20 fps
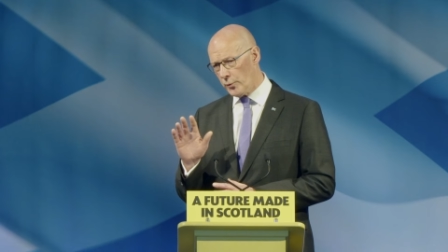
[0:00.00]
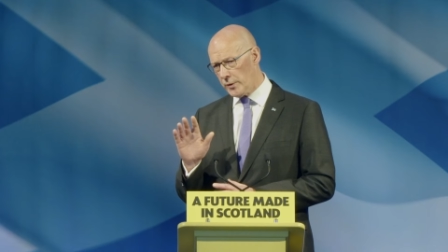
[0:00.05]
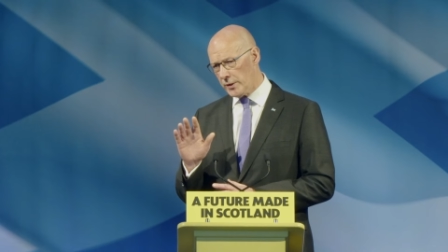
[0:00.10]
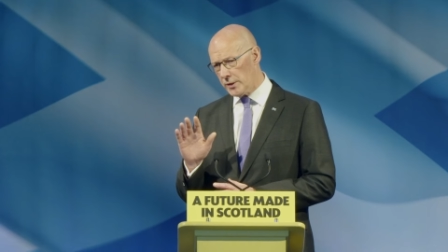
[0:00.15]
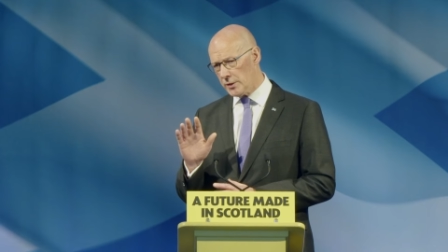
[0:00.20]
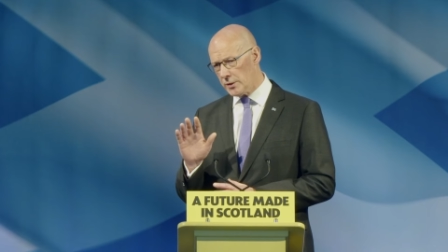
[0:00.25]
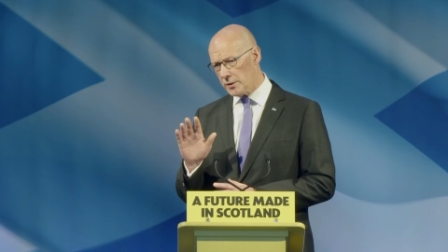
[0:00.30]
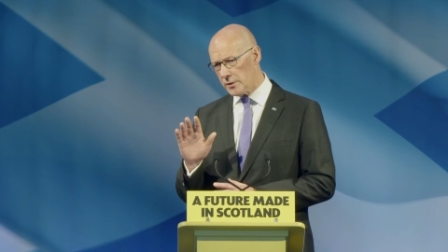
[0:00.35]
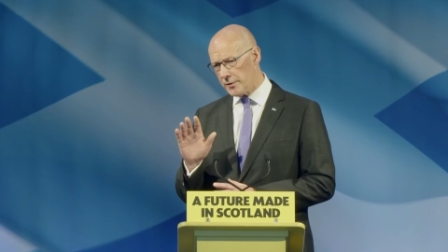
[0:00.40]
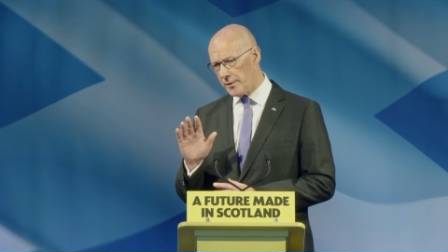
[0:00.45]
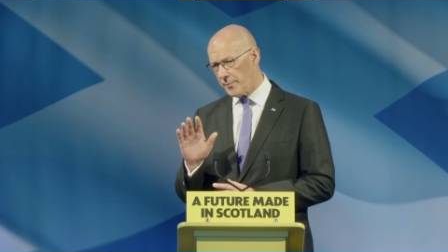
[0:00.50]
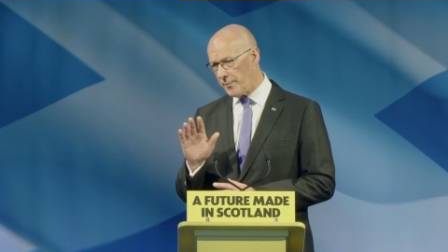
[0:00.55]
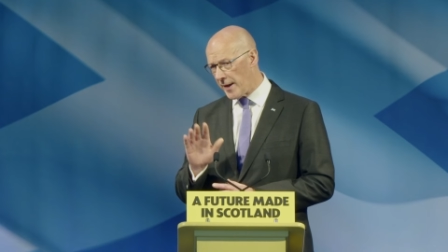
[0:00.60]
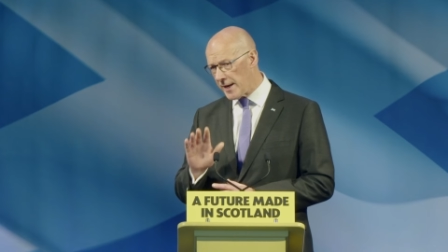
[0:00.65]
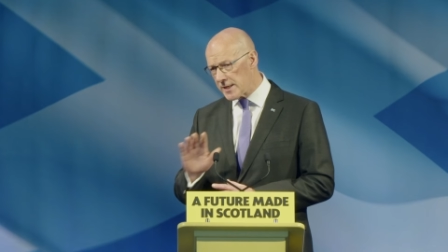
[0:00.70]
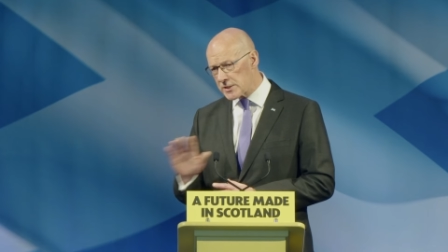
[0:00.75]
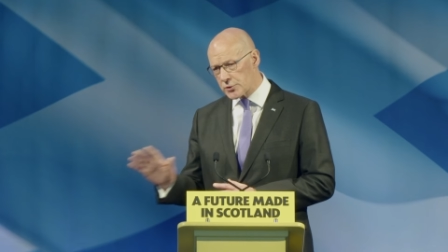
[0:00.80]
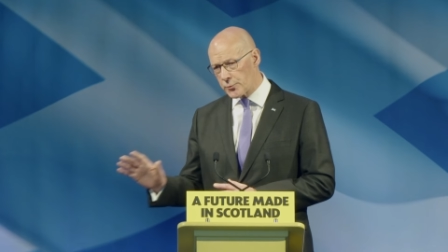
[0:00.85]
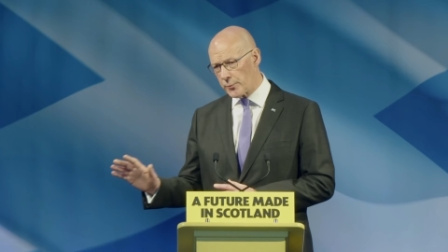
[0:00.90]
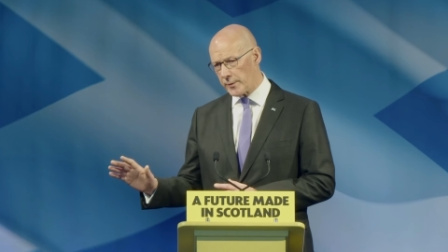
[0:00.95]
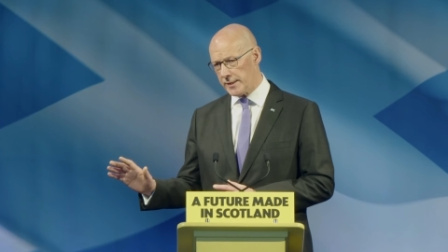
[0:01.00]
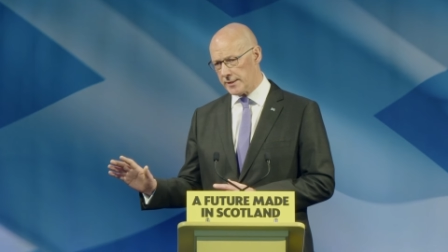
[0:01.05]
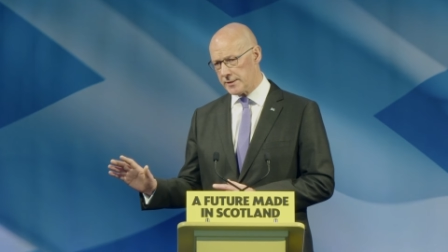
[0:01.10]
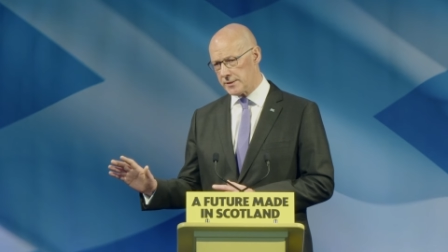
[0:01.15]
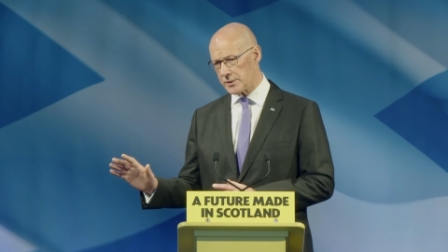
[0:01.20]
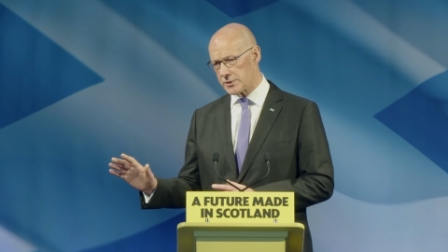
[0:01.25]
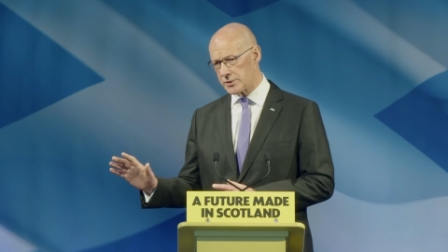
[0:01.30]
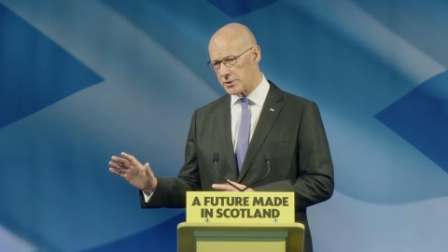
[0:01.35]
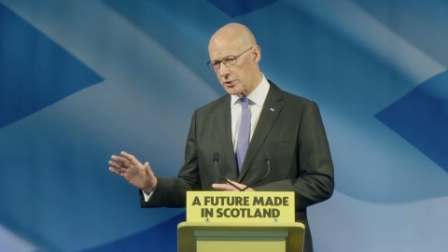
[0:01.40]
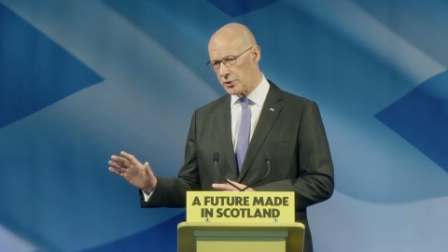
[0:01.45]
the best way
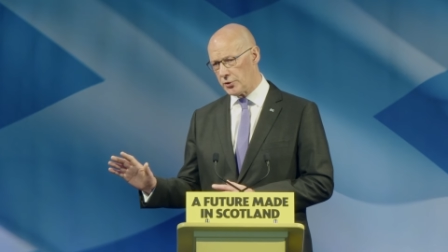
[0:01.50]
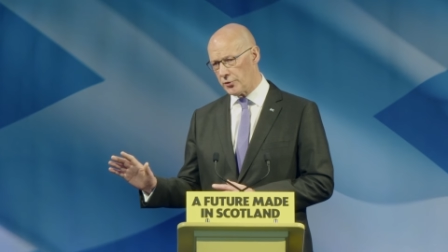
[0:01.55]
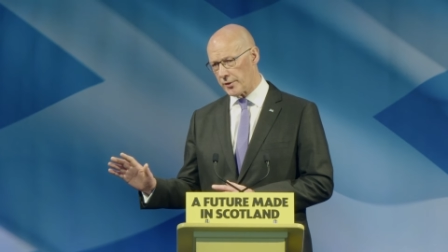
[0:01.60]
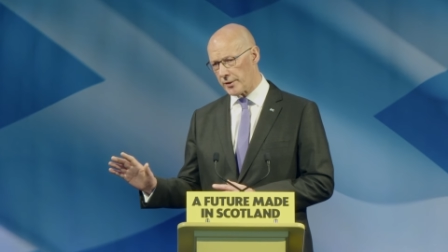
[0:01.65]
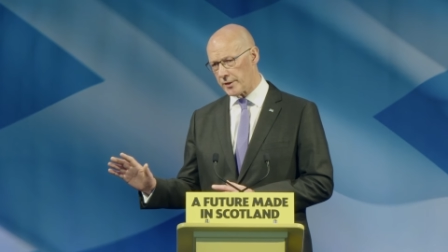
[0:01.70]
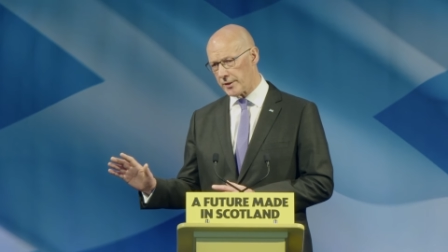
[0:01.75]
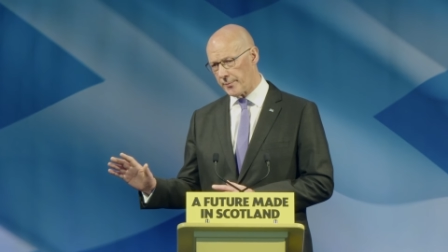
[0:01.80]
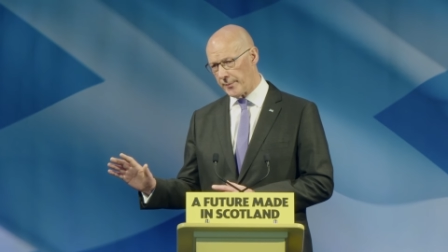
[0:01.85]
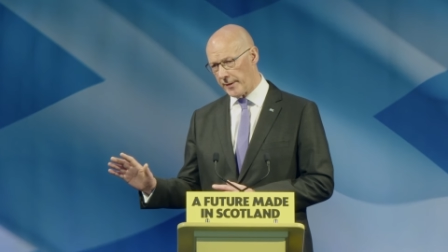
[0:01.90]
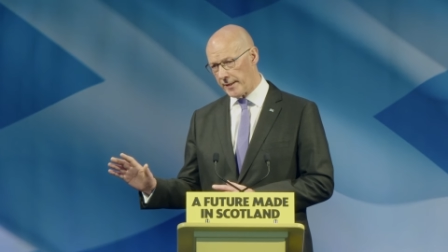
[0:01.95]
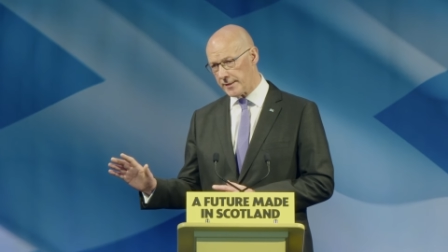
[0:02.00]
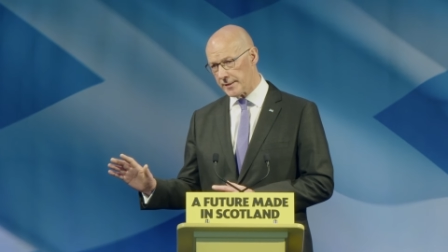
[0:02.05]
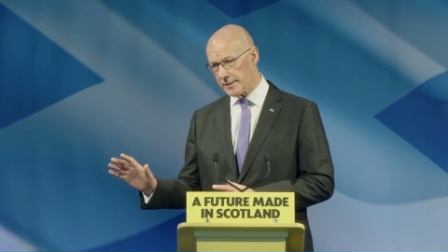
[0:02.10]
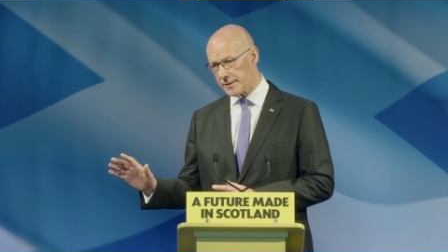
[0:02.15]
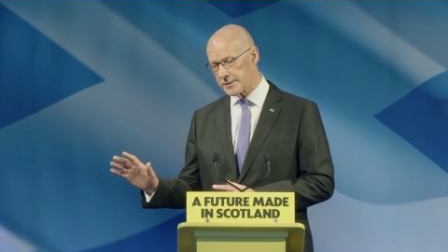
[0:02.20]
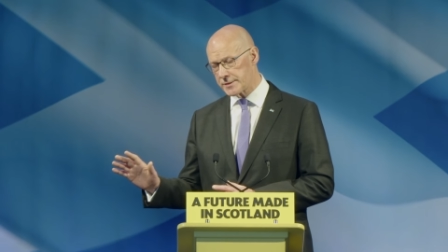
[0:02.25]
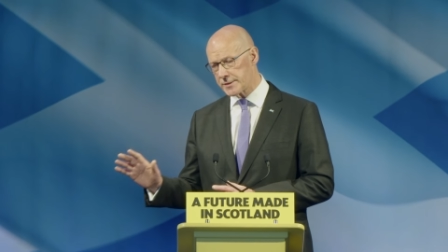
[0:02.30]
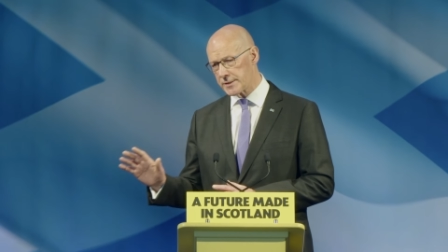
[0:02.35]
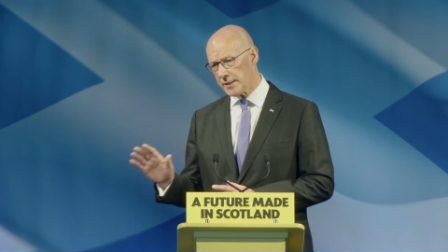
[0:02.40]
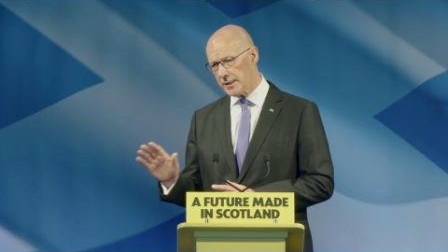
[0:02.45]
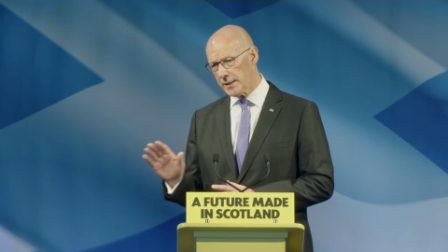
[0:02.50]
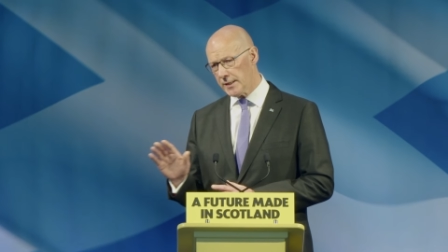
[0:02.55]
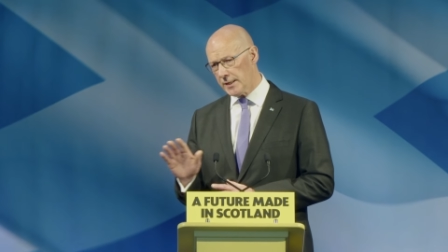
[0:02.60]
to secure independence